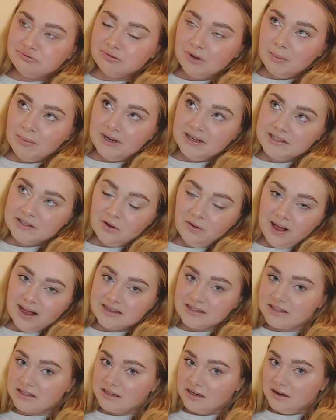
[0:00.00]
I mean, it's not
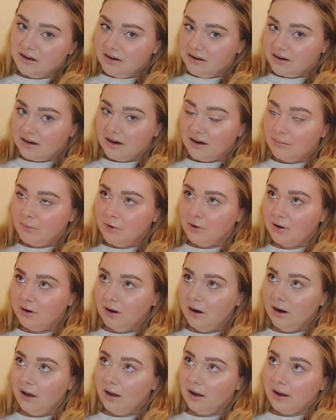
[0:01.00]
that sturdy, I'm not
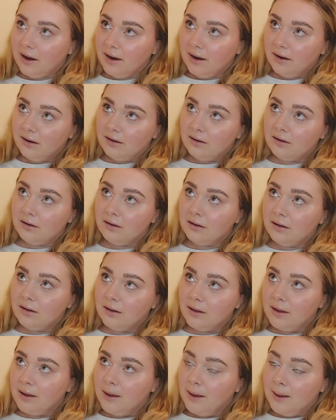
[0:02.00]
gonna lie.
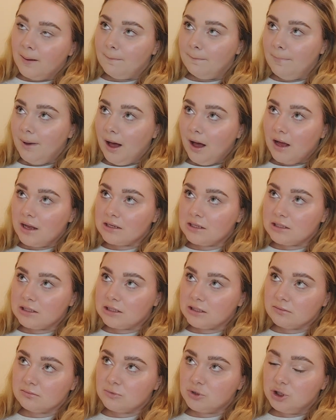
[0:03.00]
But
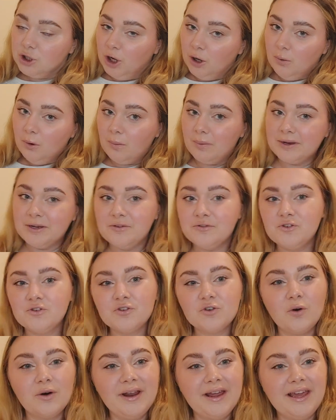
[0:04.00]
do you know what? When you've
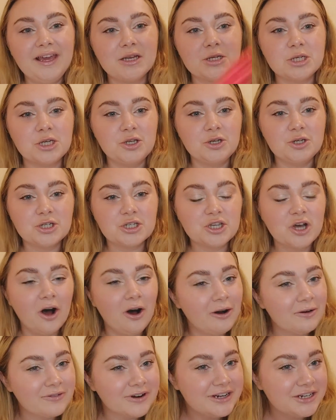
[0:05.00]
just got an itch and you just
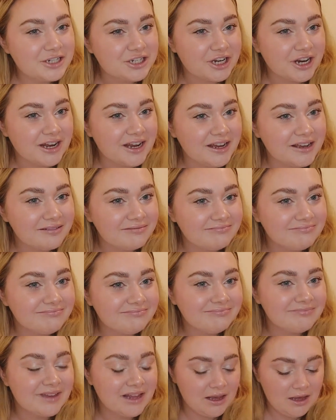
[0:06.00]
can't reach it,
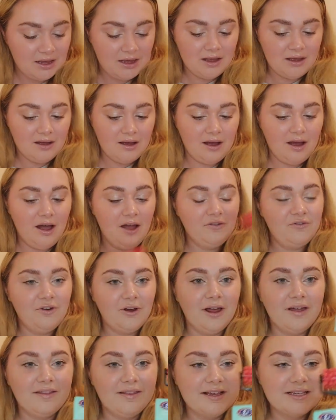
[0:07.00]
I feel
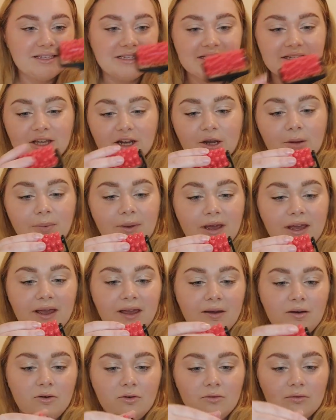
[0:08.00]
like this is gonna
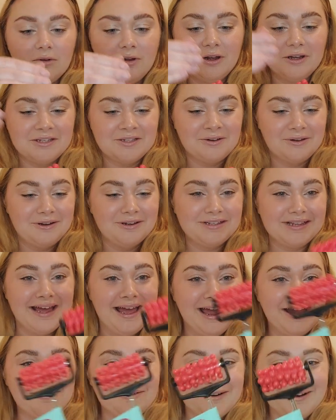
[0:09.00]
be, oh, it's got loads of
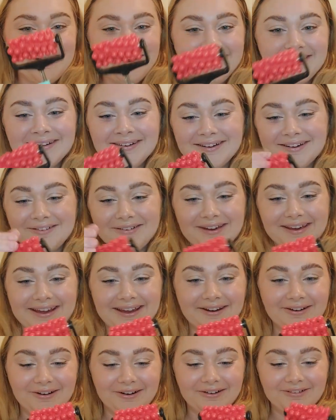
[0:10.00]
hair on it. Quick,
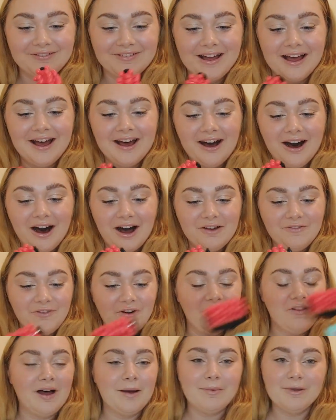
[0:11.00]
get it off. I feel
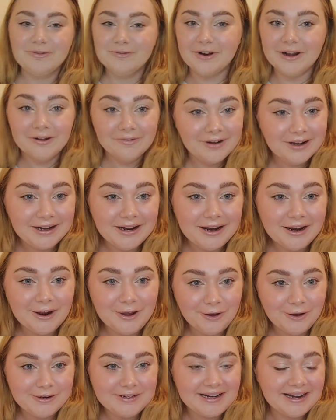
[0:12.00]
like that'd be really, really
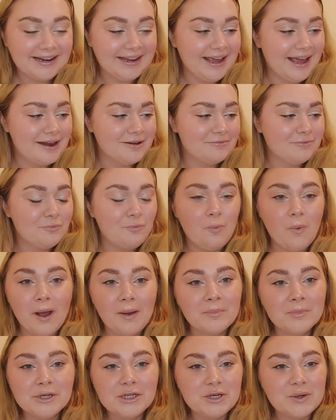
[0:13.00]
good. And again,
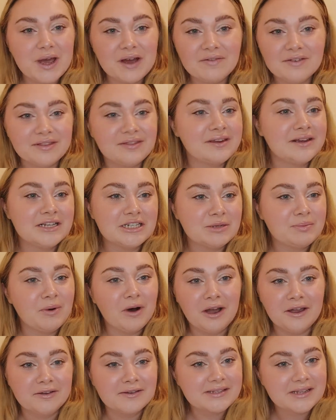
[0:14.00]
when would you ever think to
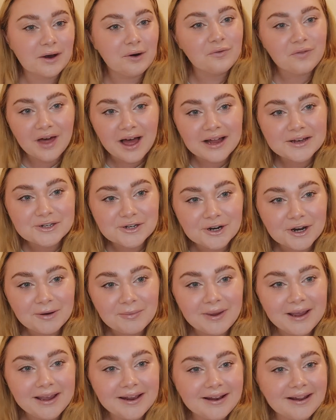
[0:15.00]
buy yourself that? Do you know
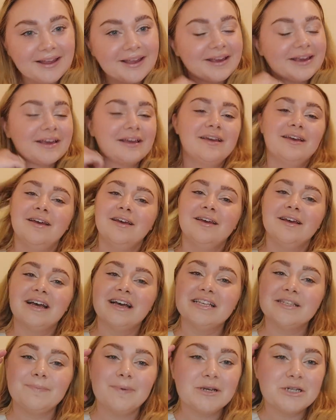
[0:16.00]
what I mean? Like,
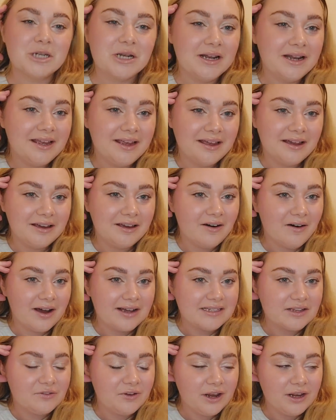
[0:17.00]
especially
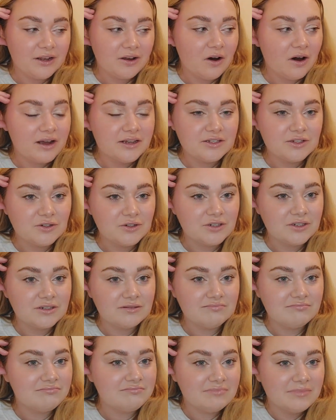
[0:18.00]
guys, I feel like guys just,
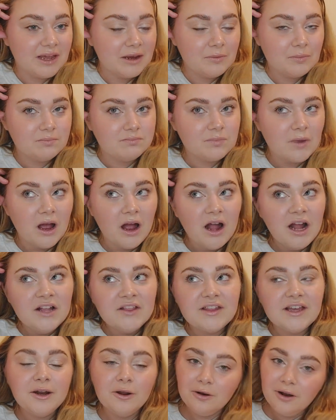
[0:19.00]
they,
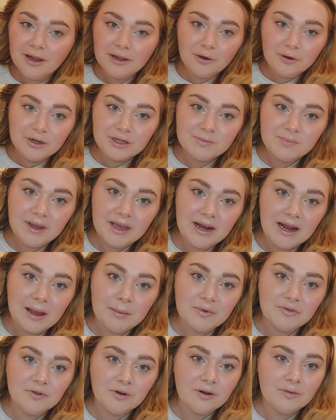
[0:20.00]
they don't like going into
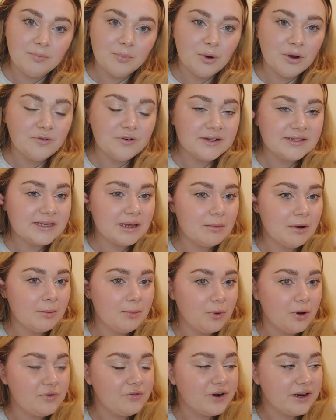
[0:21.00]
B&M. If your boyfriend's like my
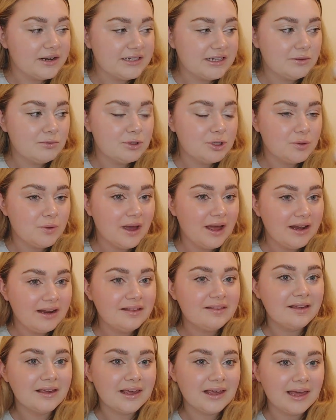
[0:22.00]
boyfriend, he will do
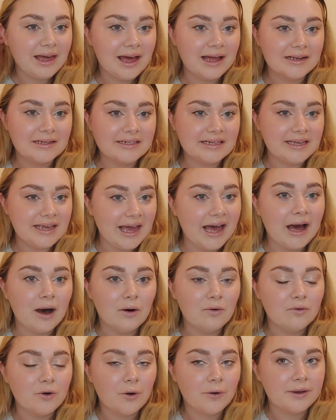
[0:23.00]
anything he can to get out
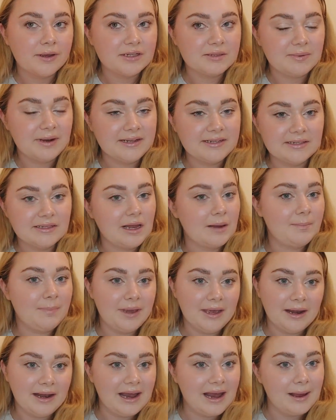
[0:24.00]
of going into places like
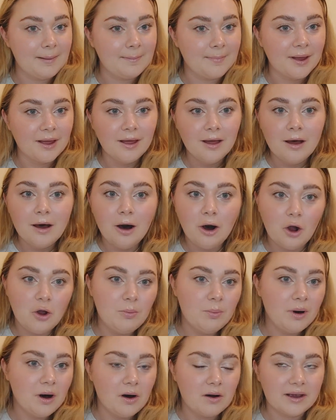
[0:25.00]
B&M, Home
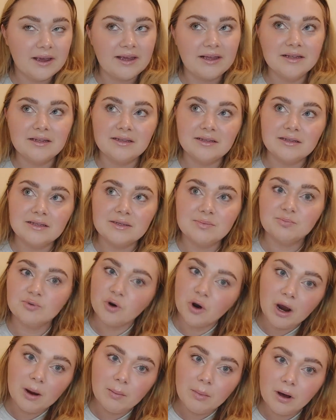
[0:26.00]
Bargains,
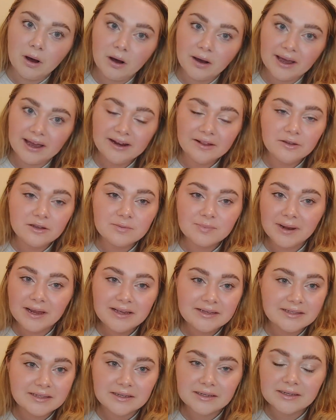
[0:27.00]
Primark, any of those
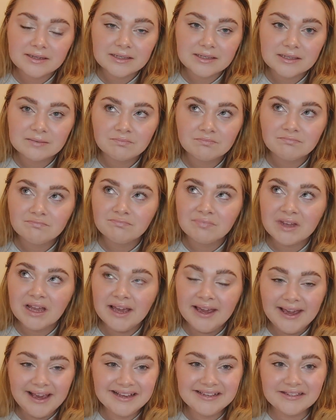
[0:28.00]
places.
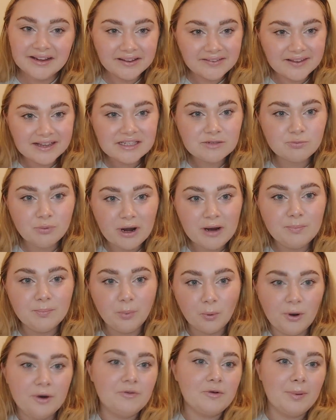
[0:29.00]
It's like they spray
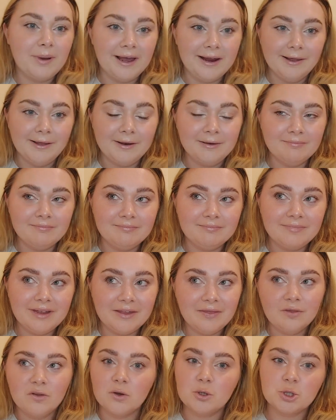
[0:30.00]
boy repellent
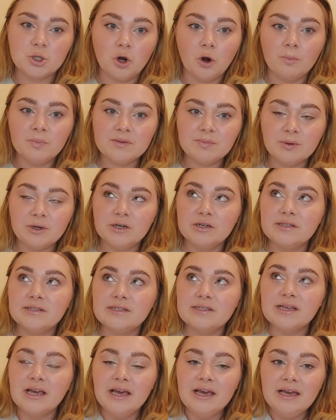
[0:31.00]
in those shops
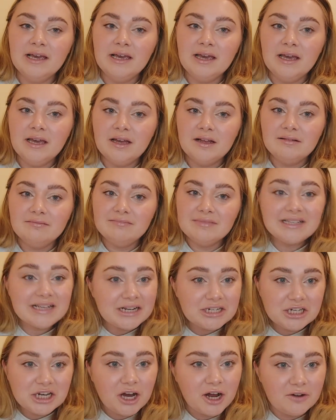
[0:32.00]
because it's
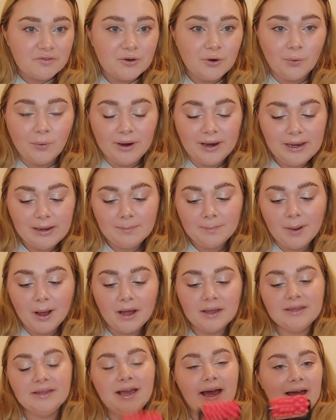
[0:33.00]
actually kind of annoying.
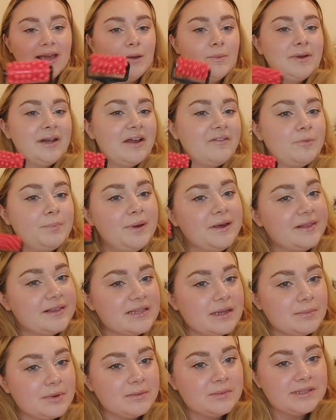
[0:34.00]
But yeah, he would never pick
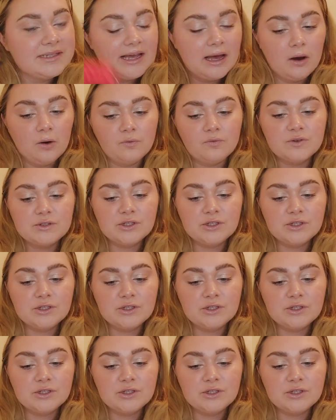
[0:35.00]
this up himself.